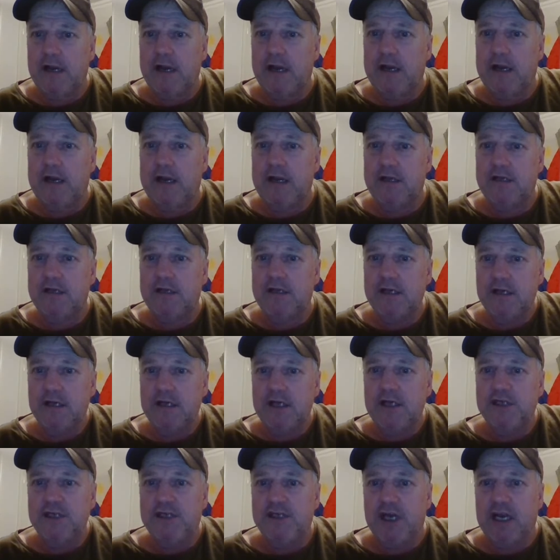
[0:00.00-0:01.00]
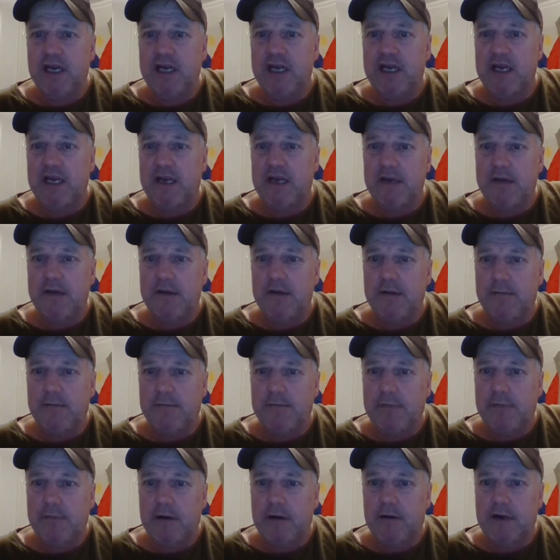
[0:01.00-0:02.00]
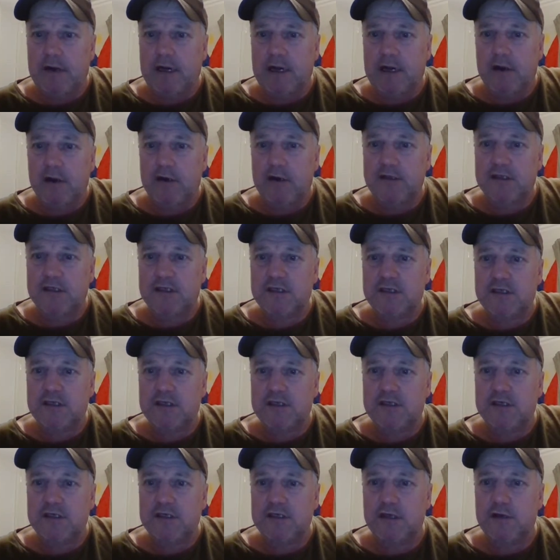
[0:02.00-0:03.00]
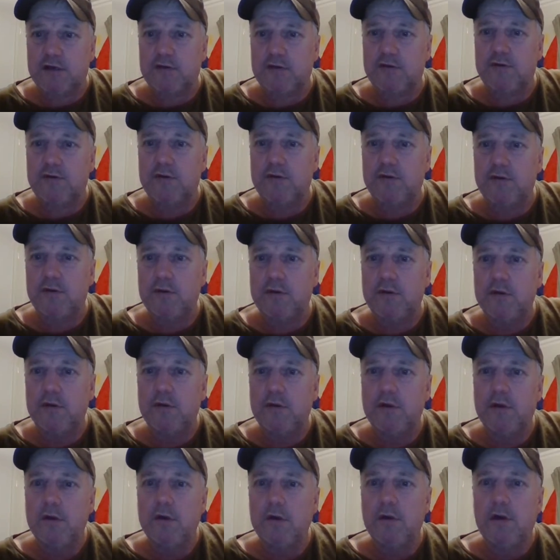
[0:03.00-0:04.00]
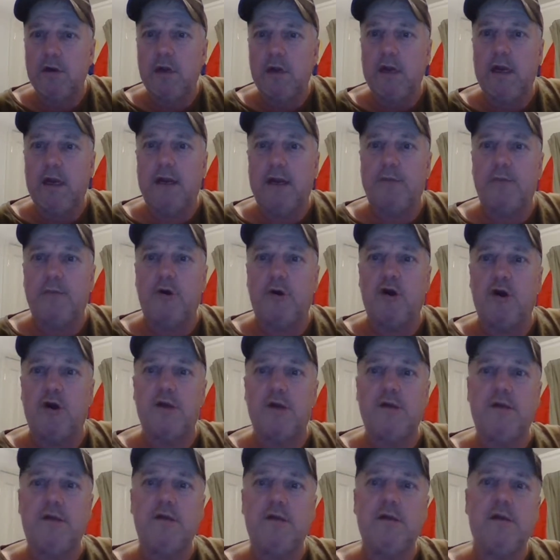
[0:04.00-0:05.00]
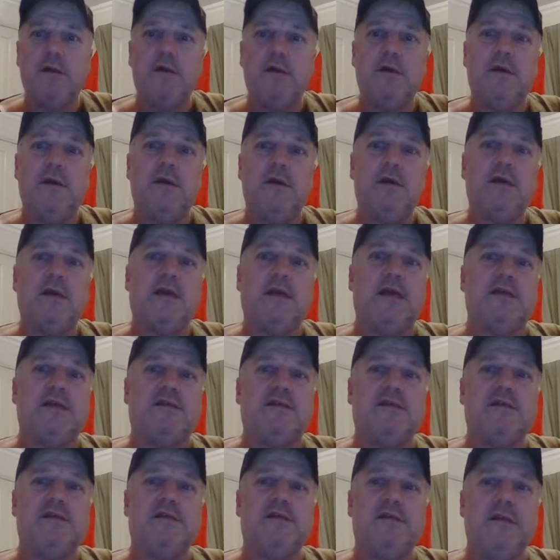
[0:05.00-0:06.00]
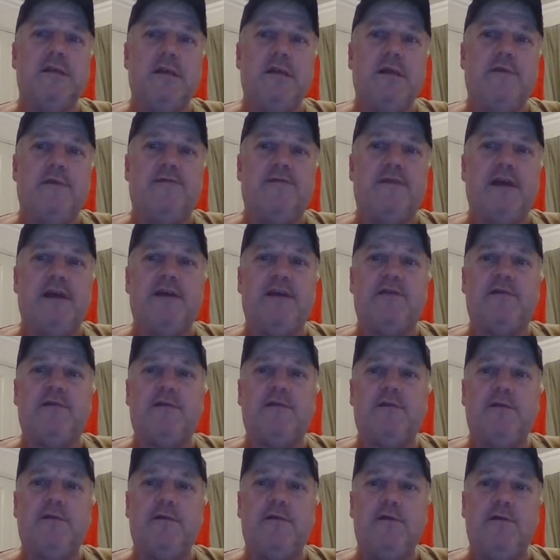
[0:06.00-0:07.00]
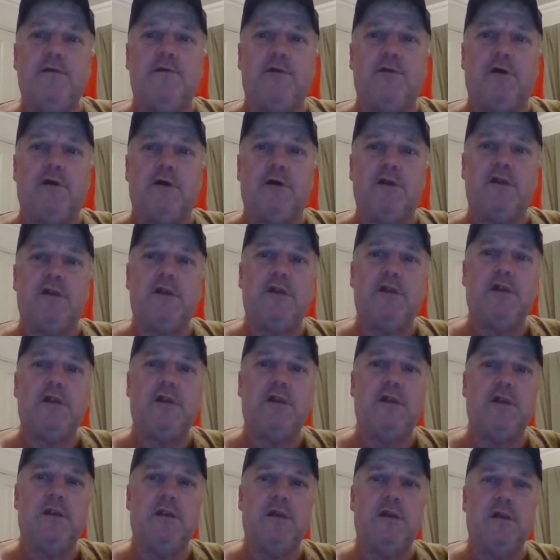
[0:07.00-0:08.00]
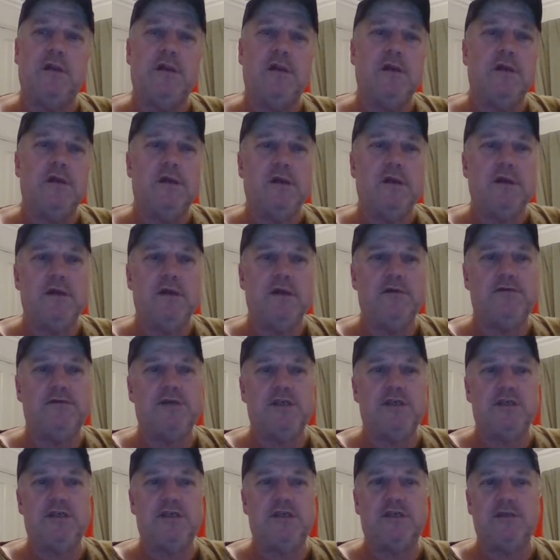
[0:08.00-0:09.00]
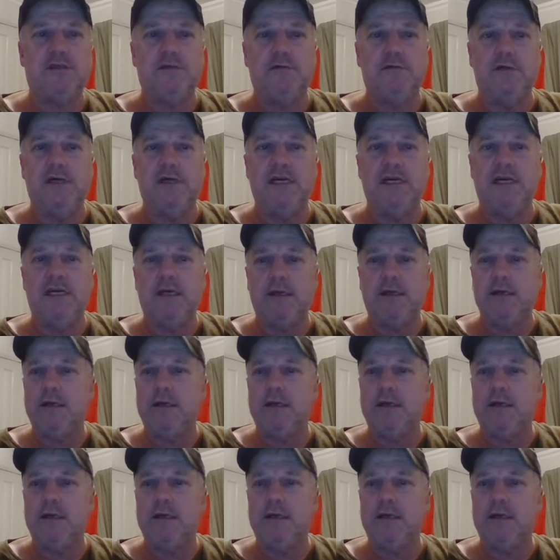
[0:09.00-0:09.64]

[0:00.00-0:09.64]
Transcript: and Janet Aragos, and my cousin Faith Urot, if she's still there.